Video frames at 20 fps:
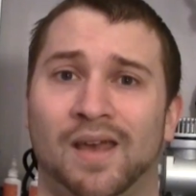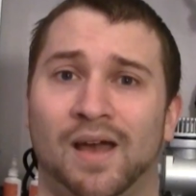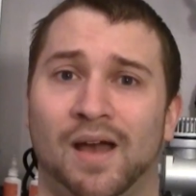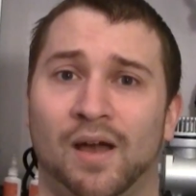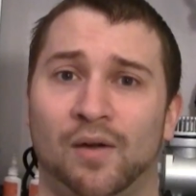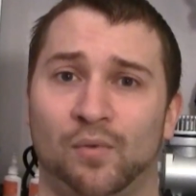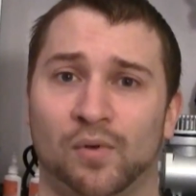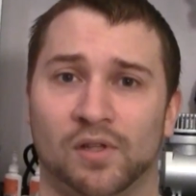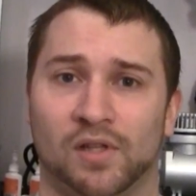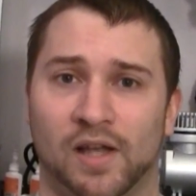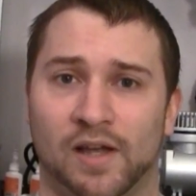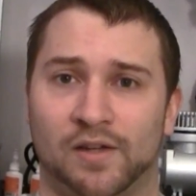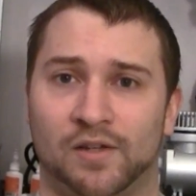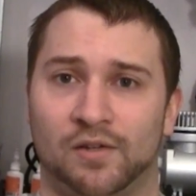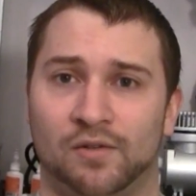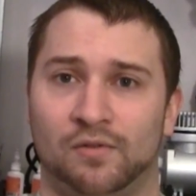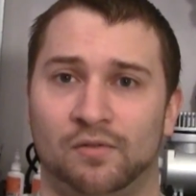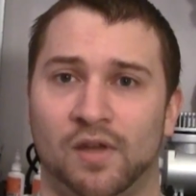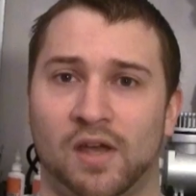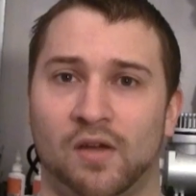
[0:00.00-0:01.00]
I would like to
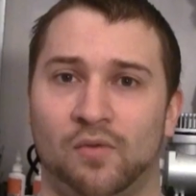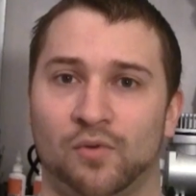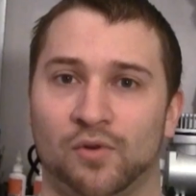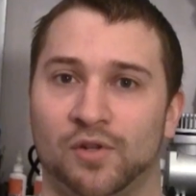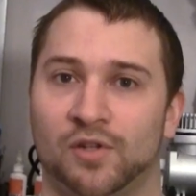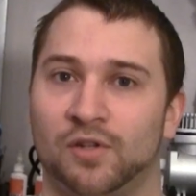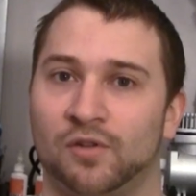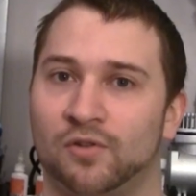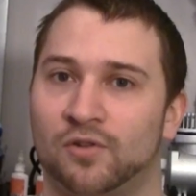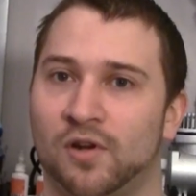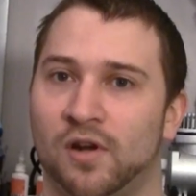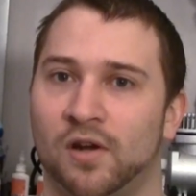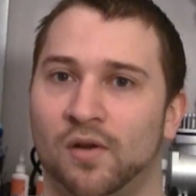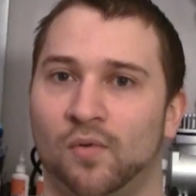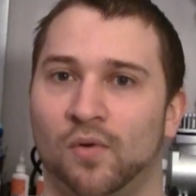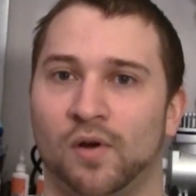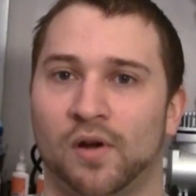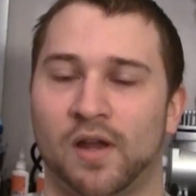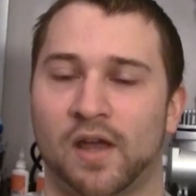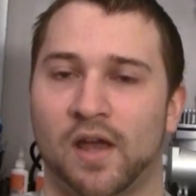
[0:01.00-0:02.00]
do that. We're still trying to
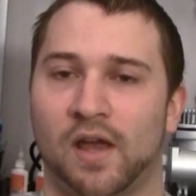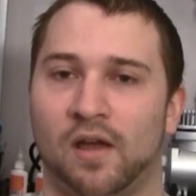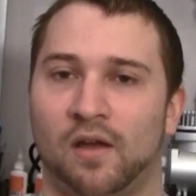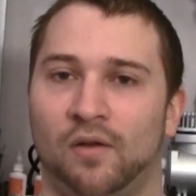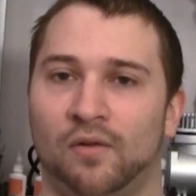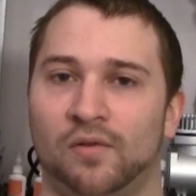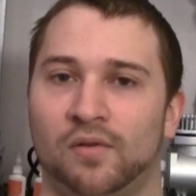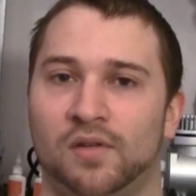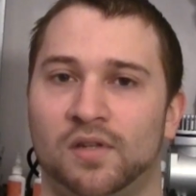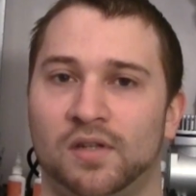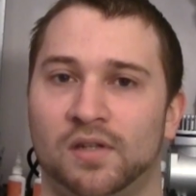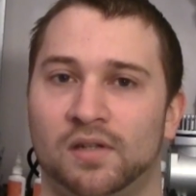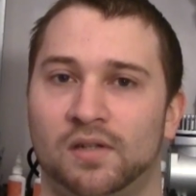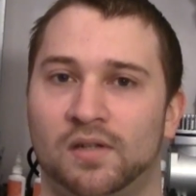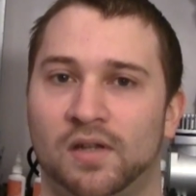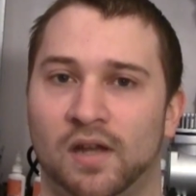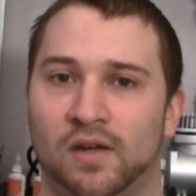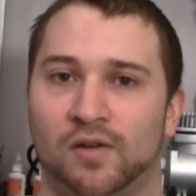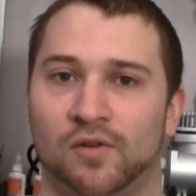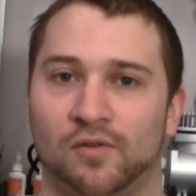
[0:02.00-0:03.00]
work out
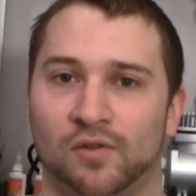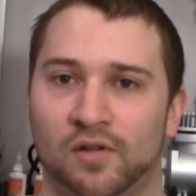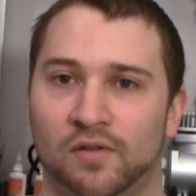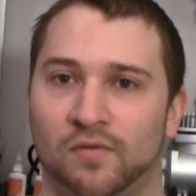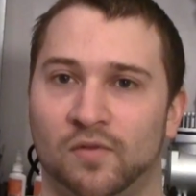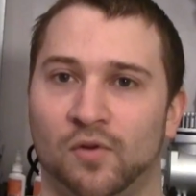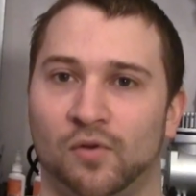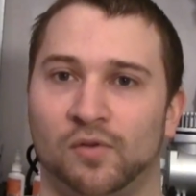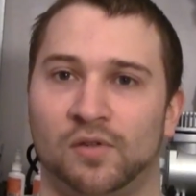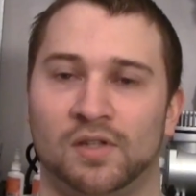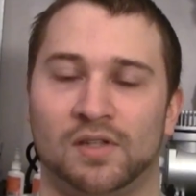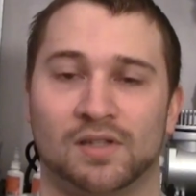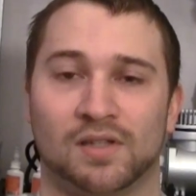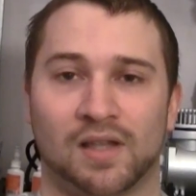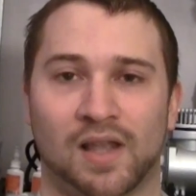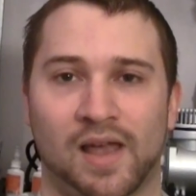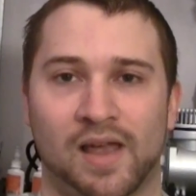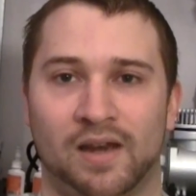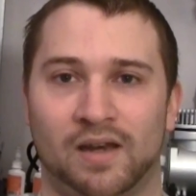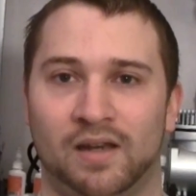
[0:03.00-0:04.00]
technical difficulties,
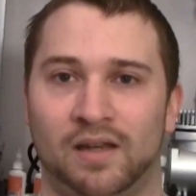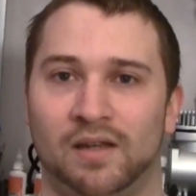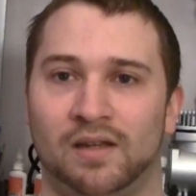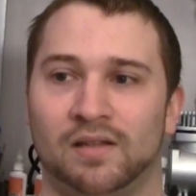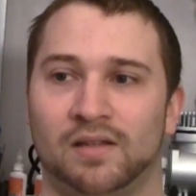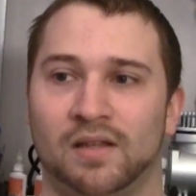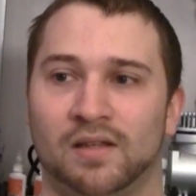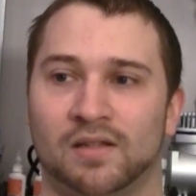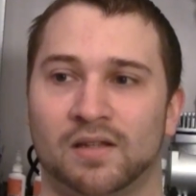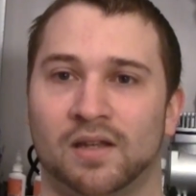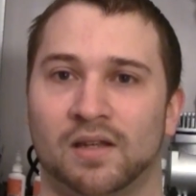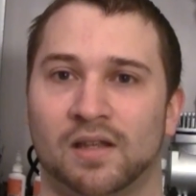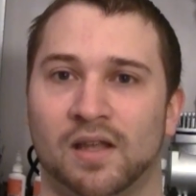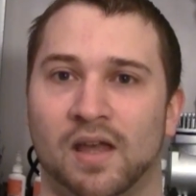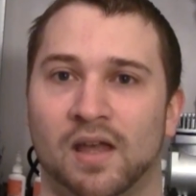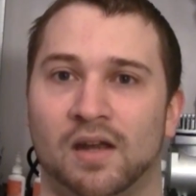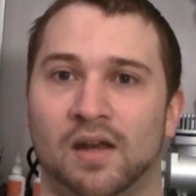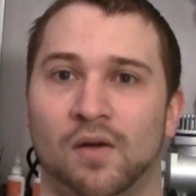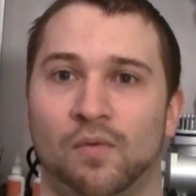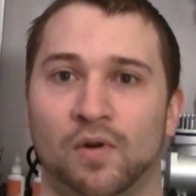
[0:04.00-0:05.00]
lighting, things like
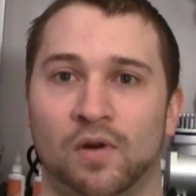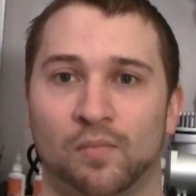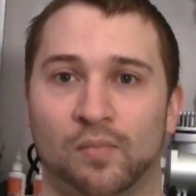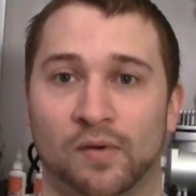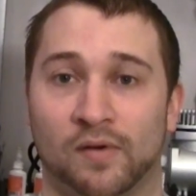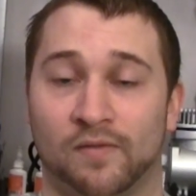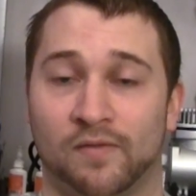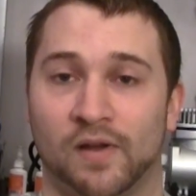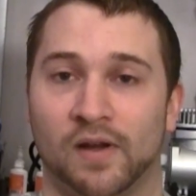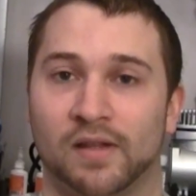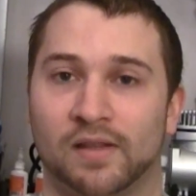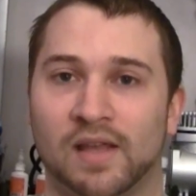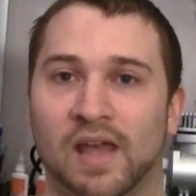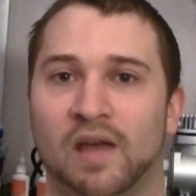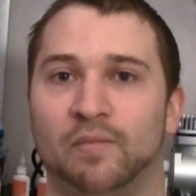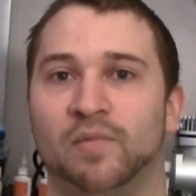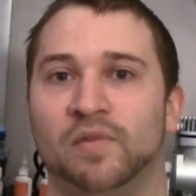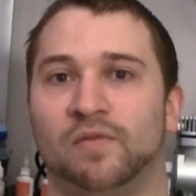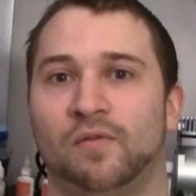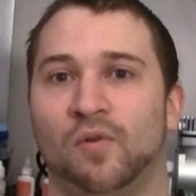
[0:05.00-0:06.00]
that, and I want to perfect
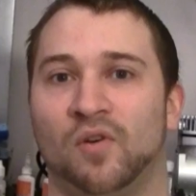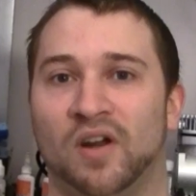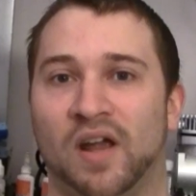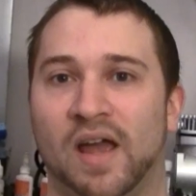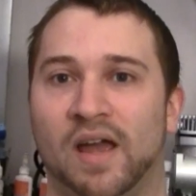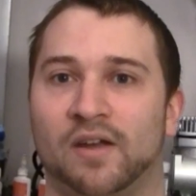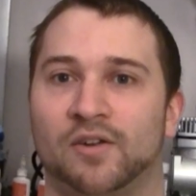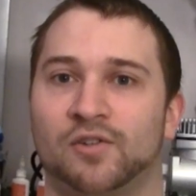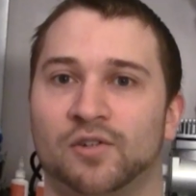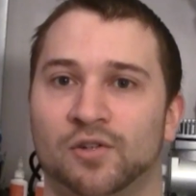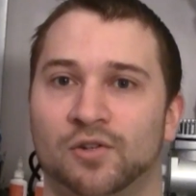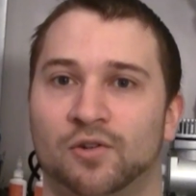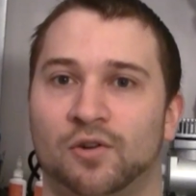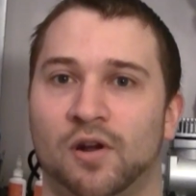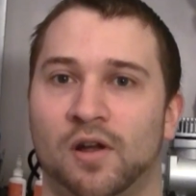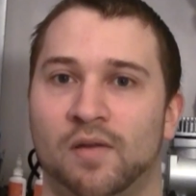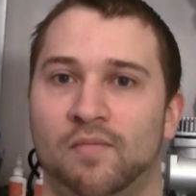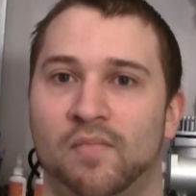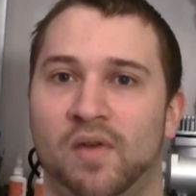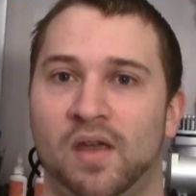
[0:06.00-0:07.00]
that before I actually
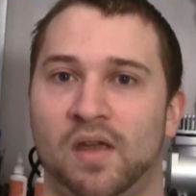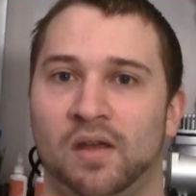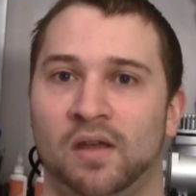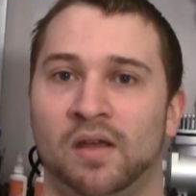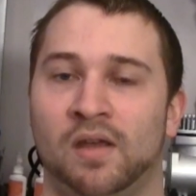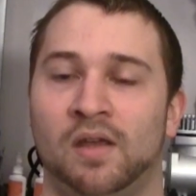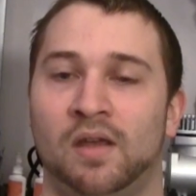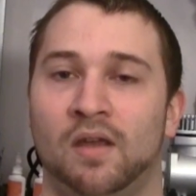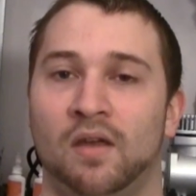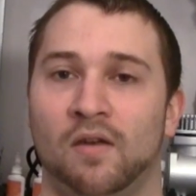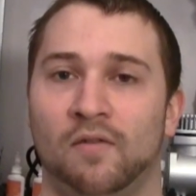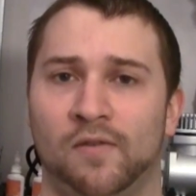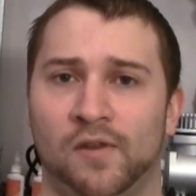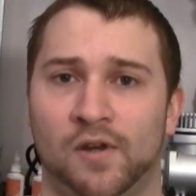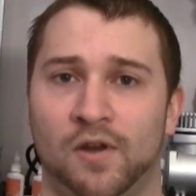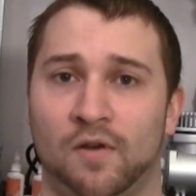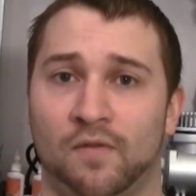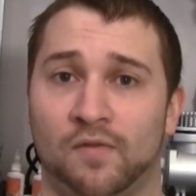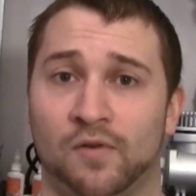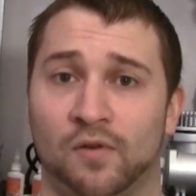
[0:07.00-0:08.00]
try and make a
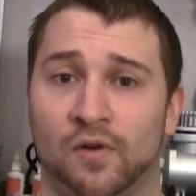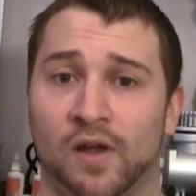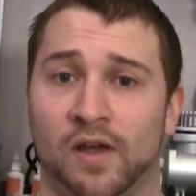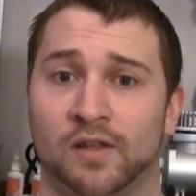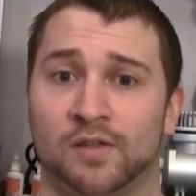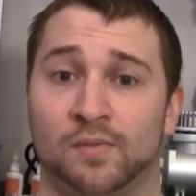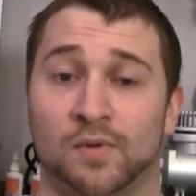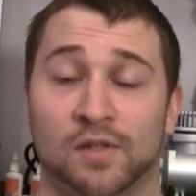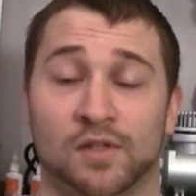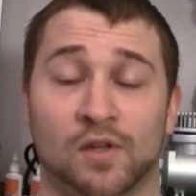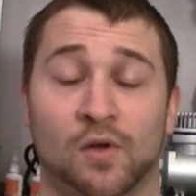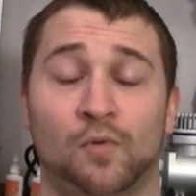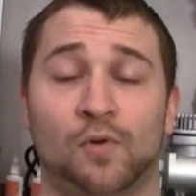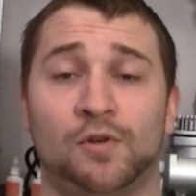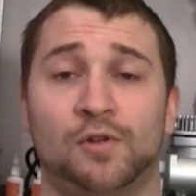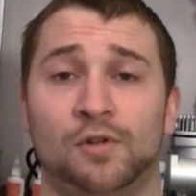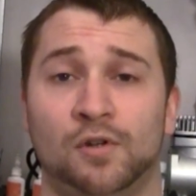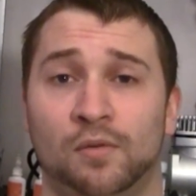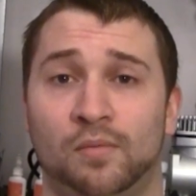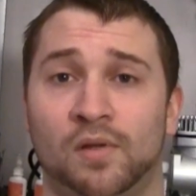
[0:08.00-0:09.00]
video for you guys because I
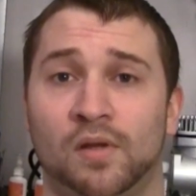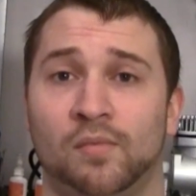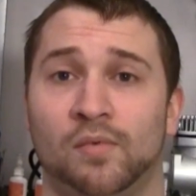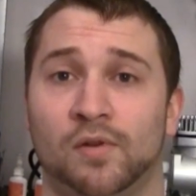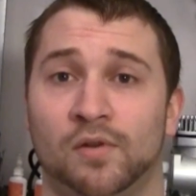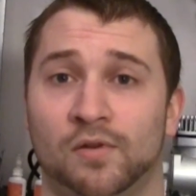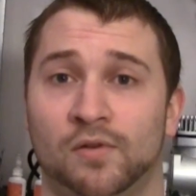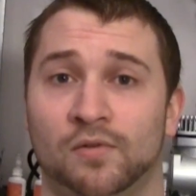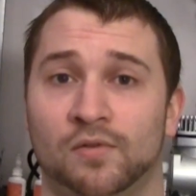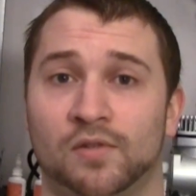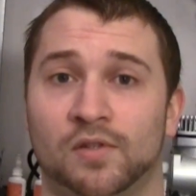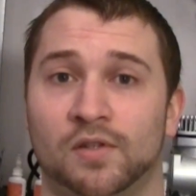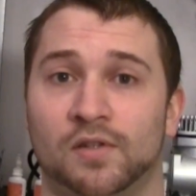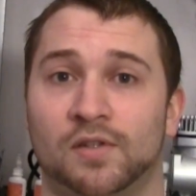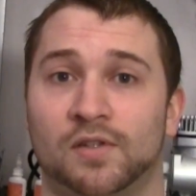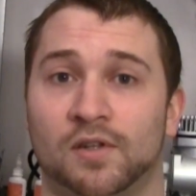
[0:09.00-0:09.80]
want you to be able to use it.